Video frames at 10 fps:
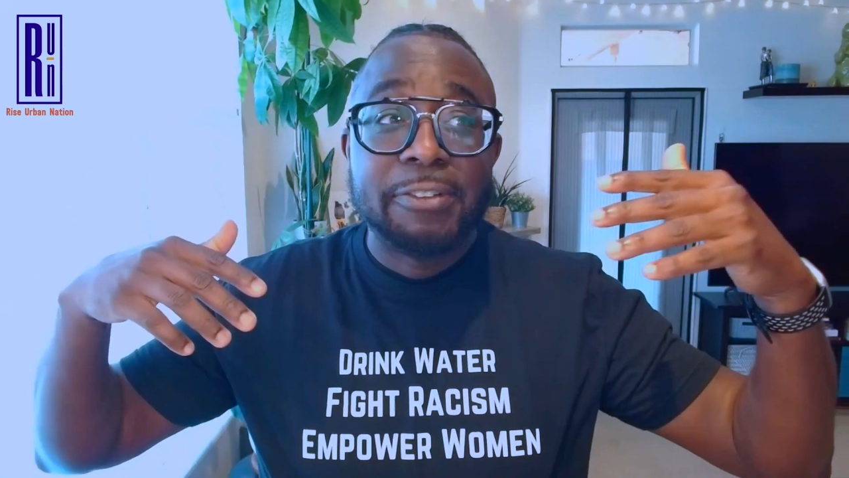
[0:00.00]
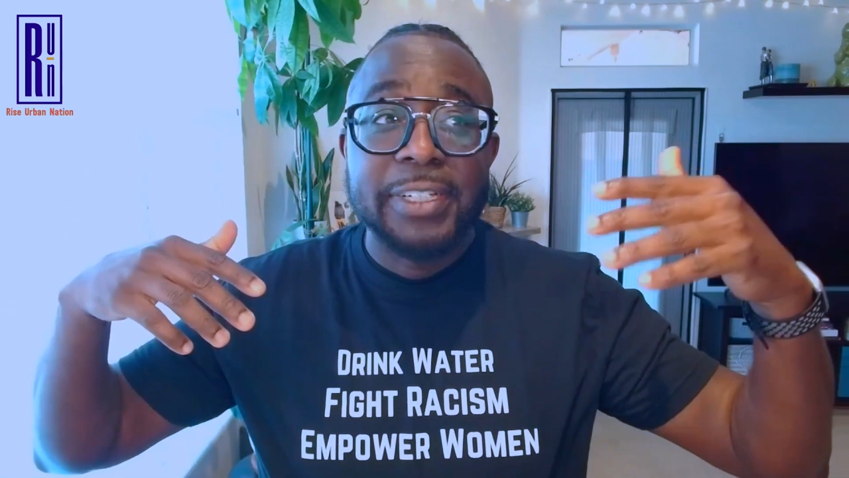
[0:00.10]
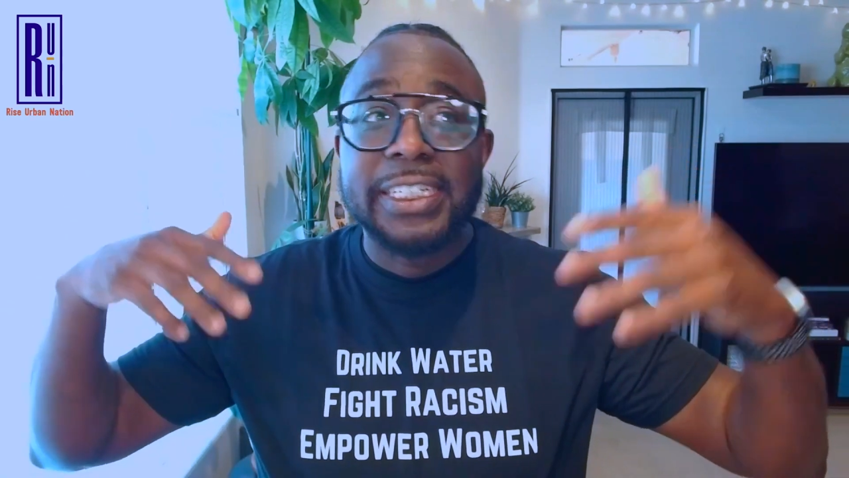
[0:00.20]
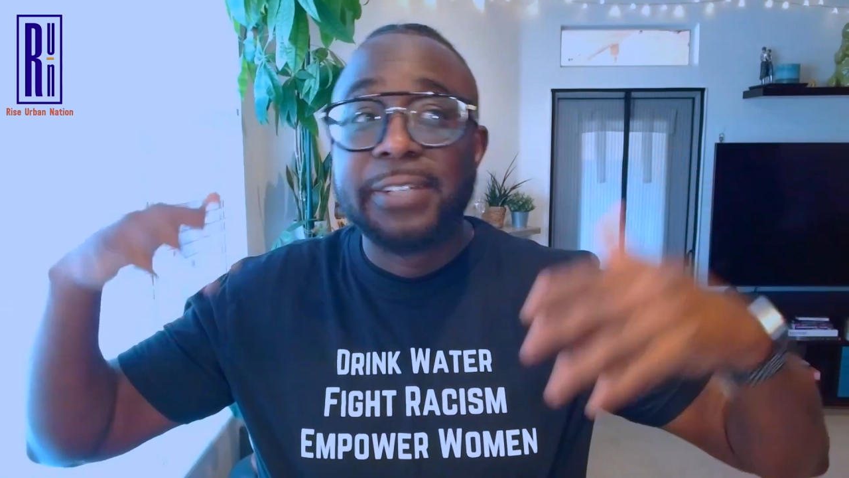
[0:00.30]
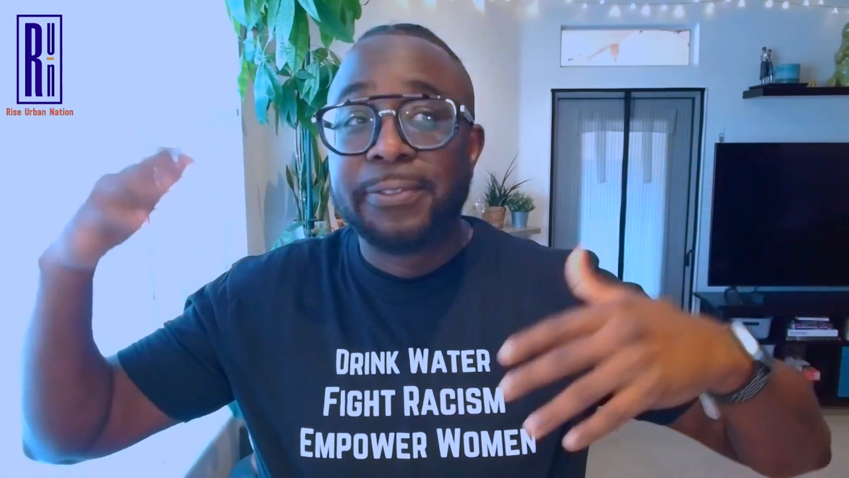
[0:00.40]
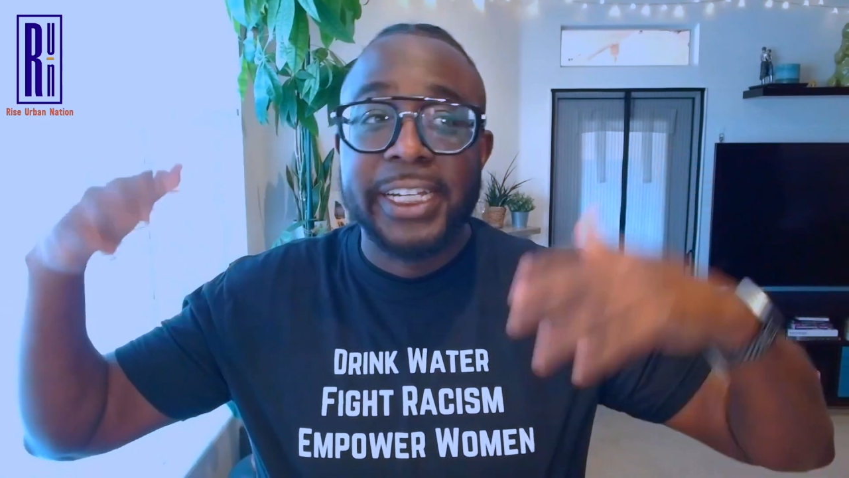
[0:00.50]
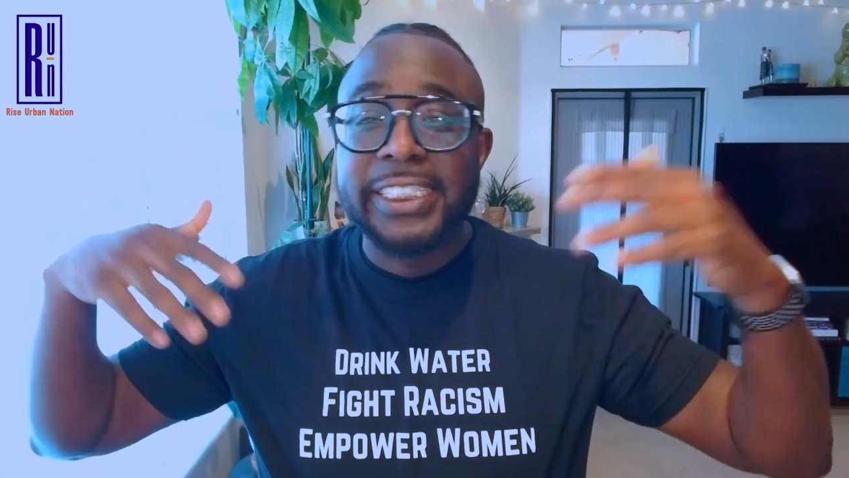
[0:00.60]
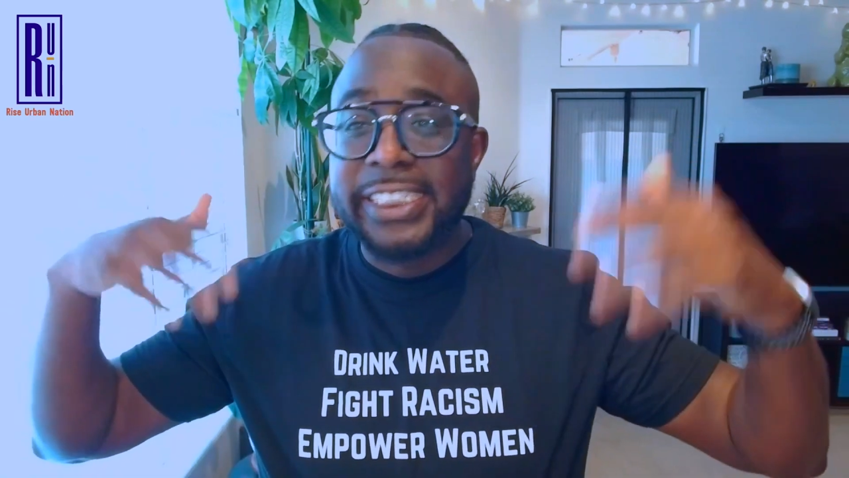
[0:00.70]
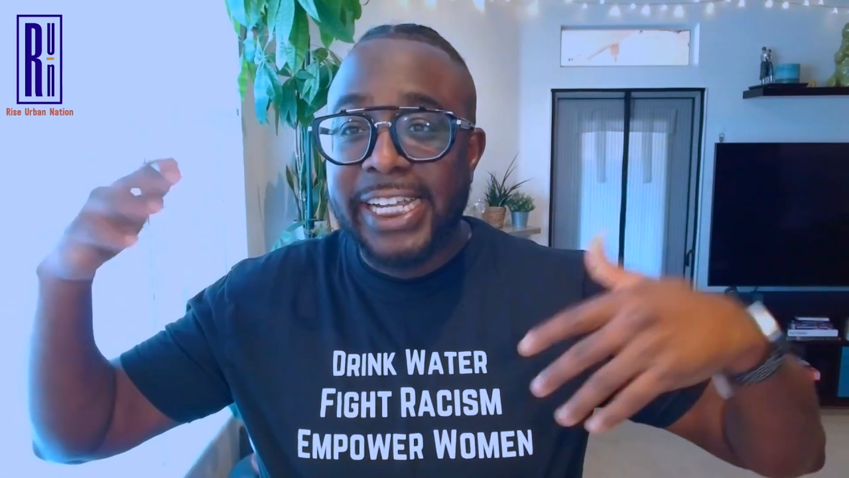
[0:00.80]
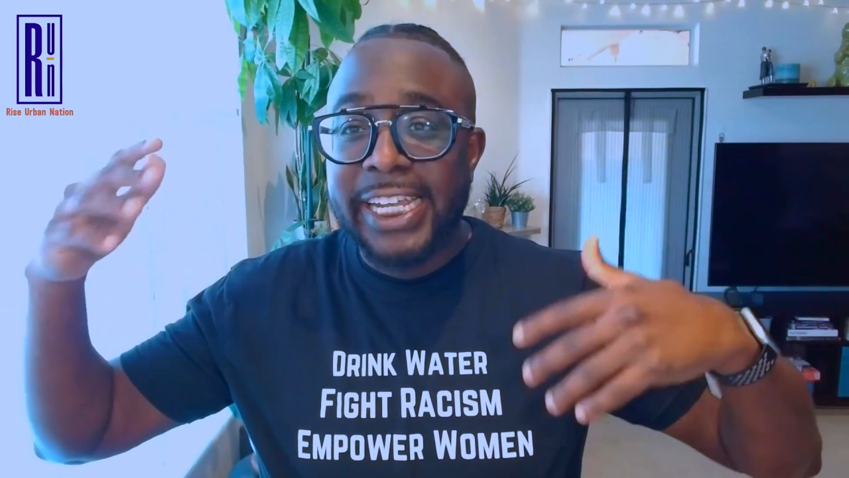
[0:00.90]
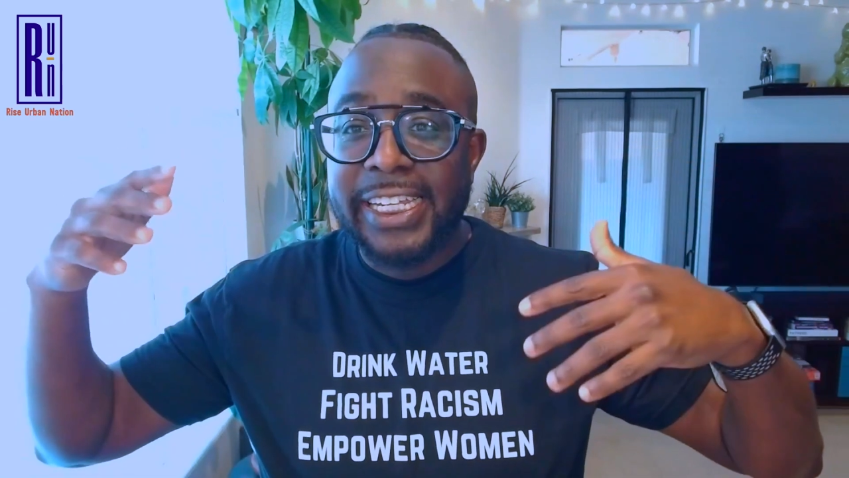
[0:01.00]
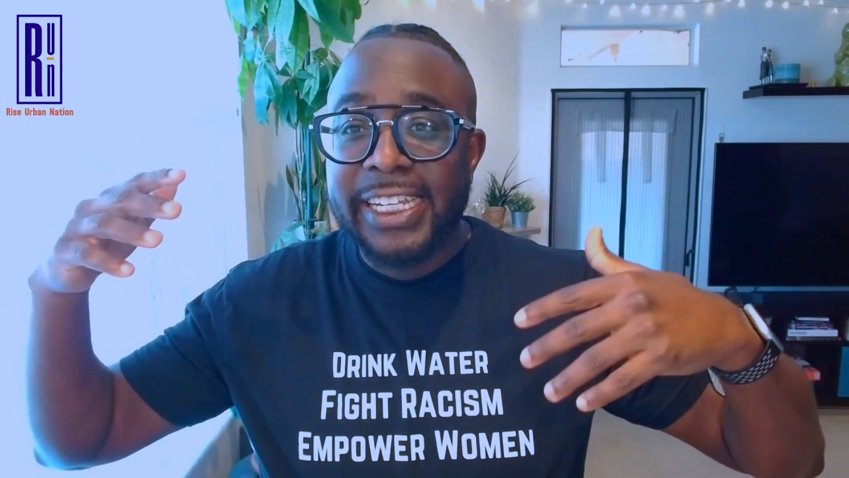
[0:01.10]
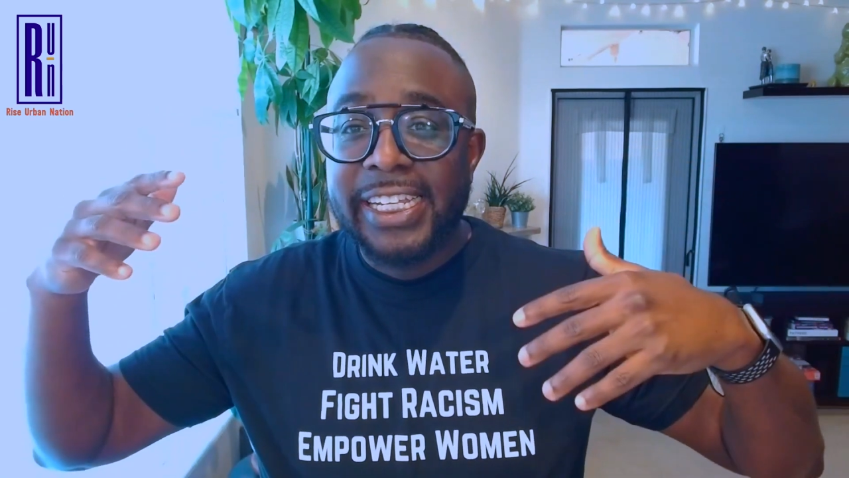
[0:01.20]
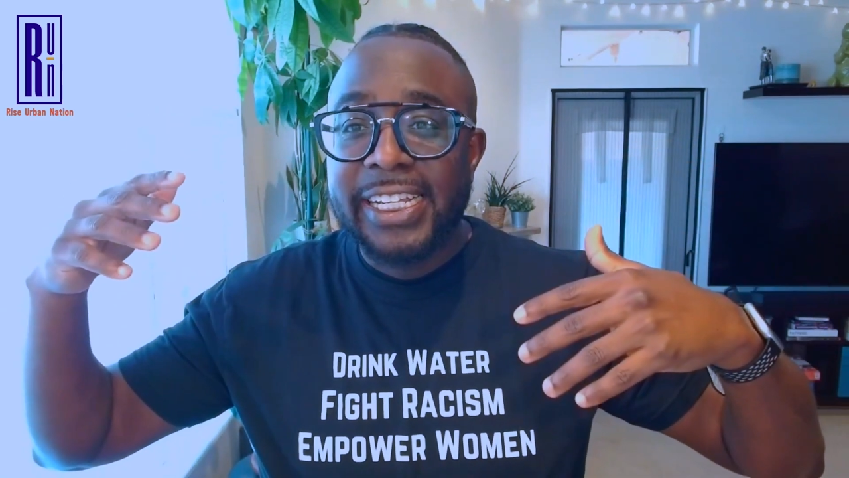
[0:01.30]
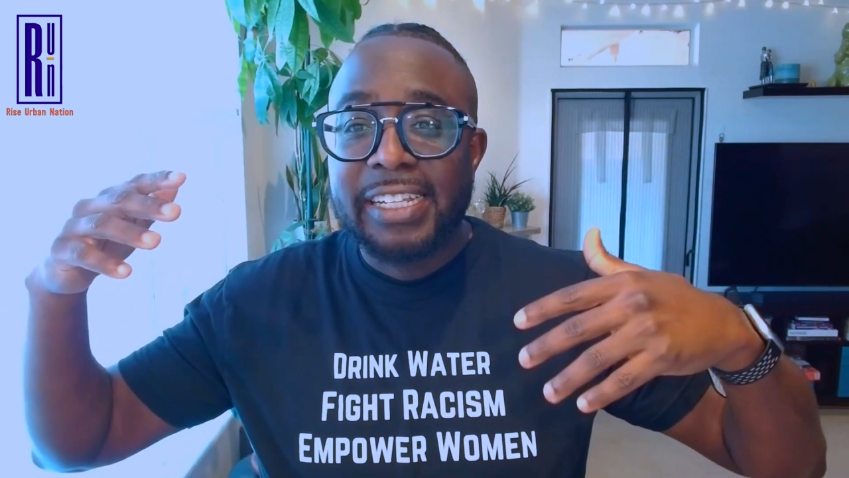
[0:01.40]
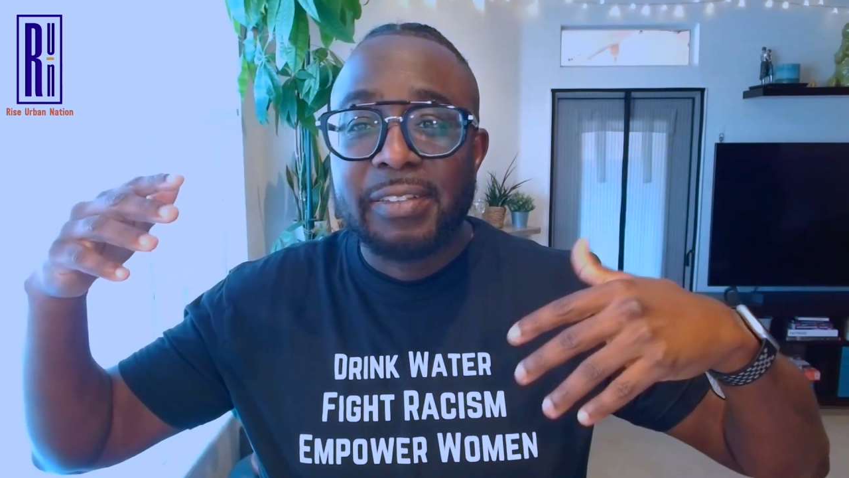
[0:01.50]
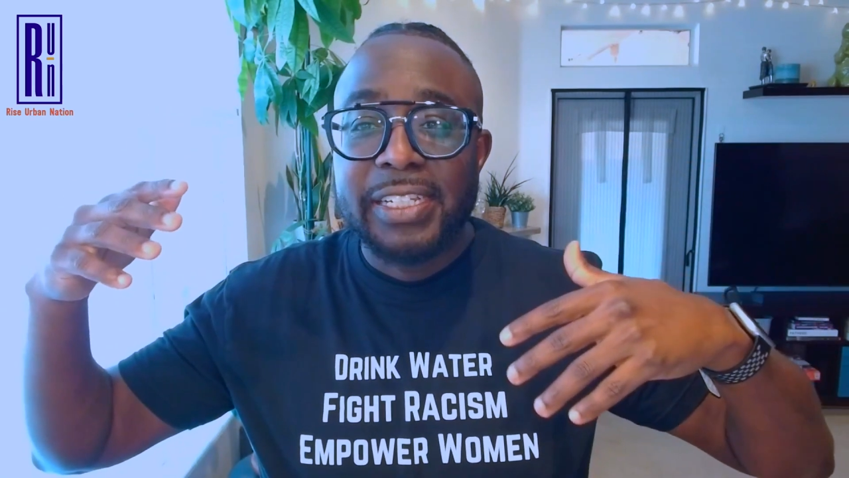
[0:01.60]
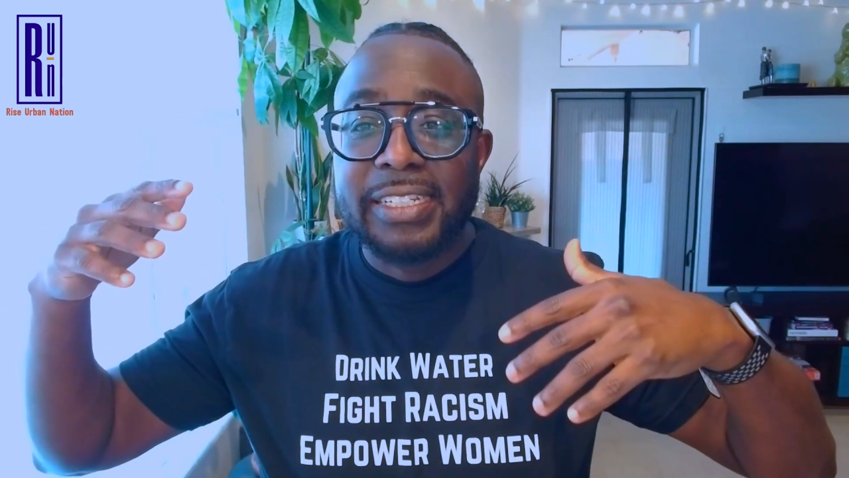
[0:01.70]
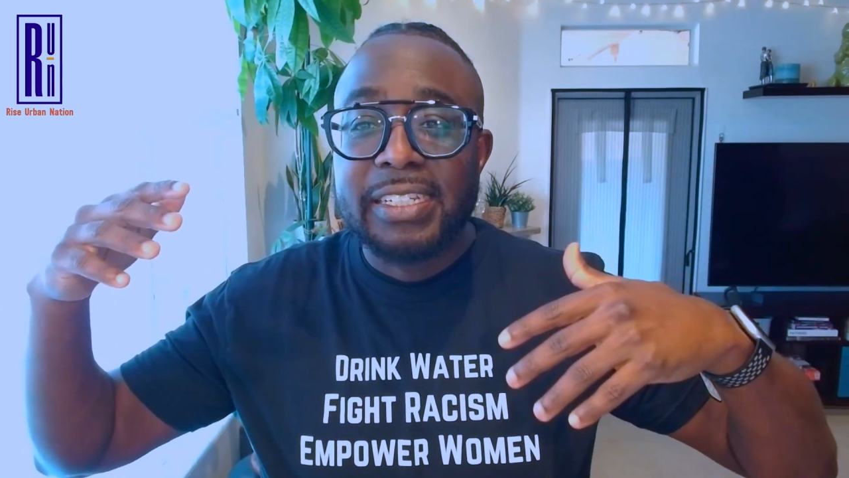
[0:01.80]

we could differentiate the, the,